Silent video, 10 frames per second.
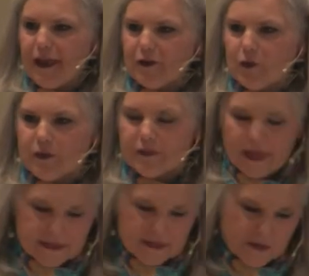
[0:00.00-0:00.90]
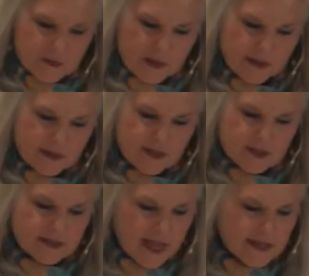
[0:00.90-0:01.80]
I don't know what that is, but it
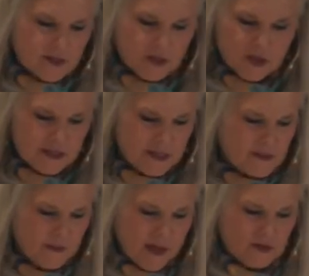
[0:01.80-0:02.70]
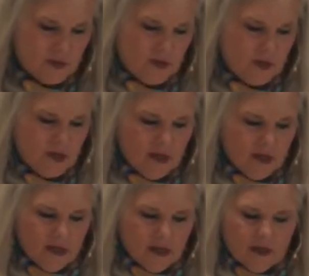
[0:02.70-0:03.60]
just tastes good and it smells good.
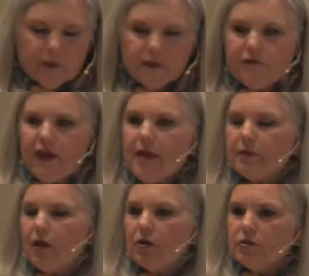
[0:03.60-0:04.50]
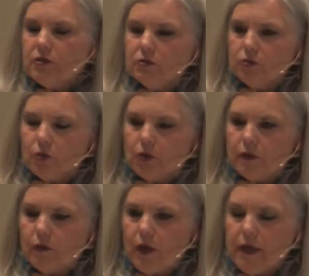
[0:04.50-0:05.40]
But the fat belonged to the Lord,
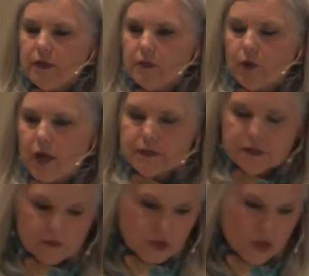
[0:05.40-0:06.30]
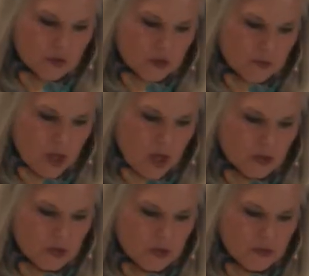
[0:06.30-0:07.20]
and the right breast and the shoulder
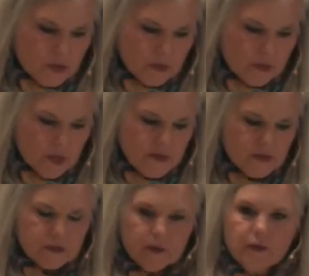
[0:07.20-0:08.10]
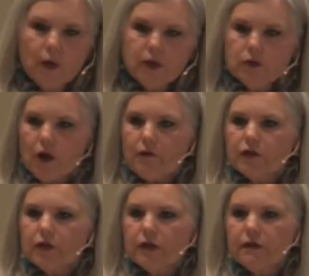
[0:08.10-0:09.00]
belonged to the priest. But the one who
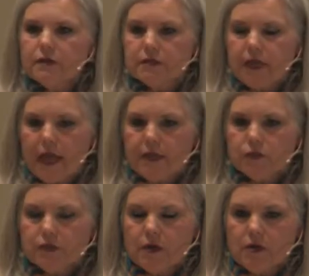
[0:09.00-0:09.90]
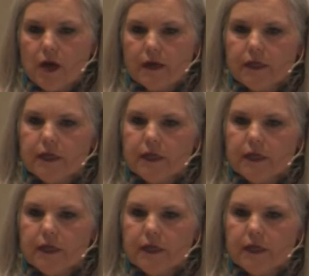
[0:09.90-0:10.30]
offered it in this case was Elkanah.